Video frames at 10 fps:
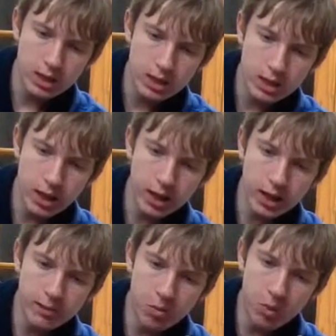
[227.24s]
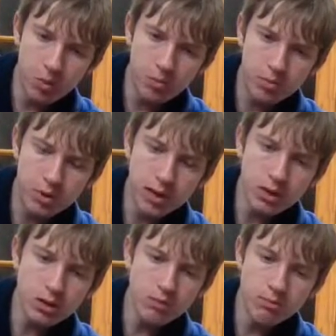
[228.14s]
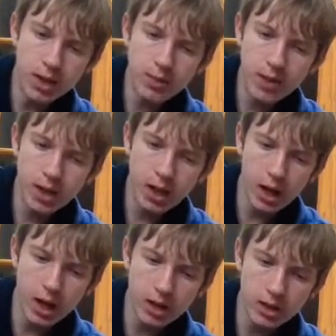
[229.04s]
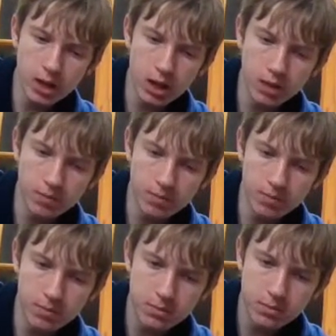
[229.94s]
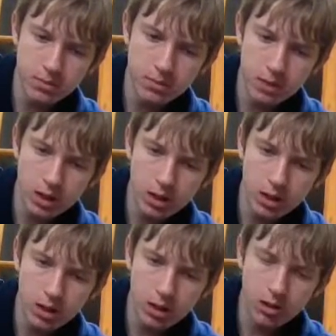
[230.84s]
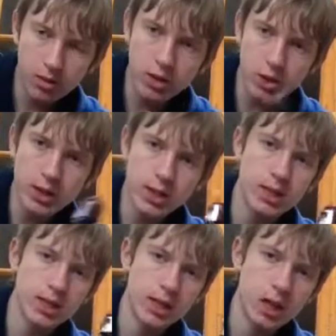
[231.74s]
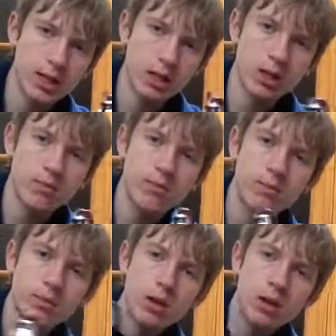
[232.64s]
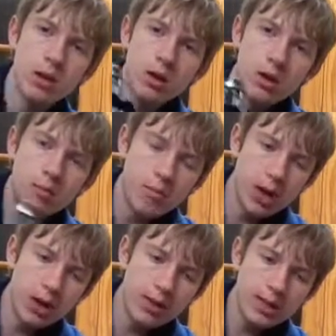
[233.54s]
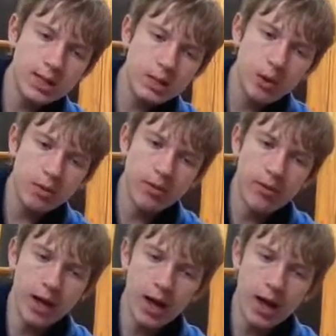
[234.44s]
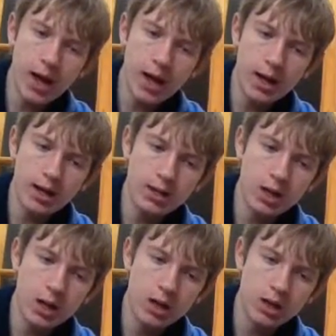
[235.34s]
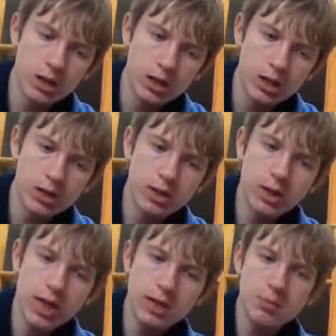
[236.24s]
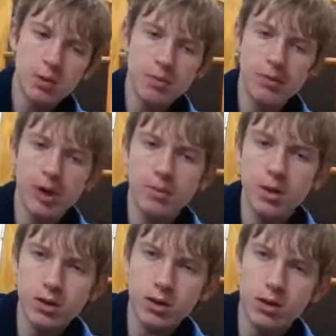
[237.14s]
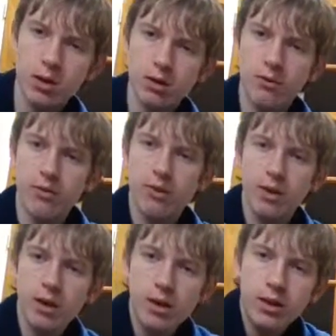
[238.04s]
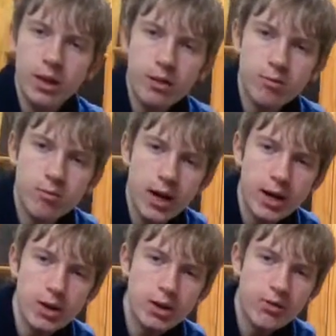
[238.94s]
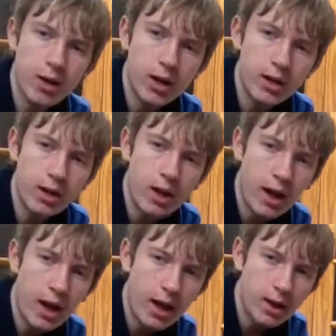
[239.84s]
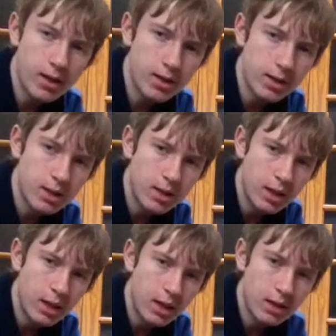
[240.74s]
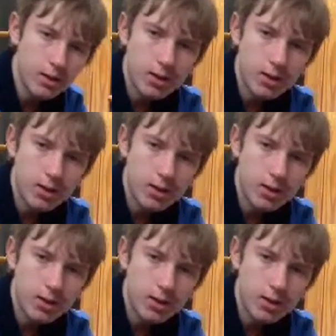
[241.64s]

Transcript: slightly more brittle, maybe, and the joints are tighter. But this is Boba Fett, and you can tell it's Boba Fett because of the rangefinder and the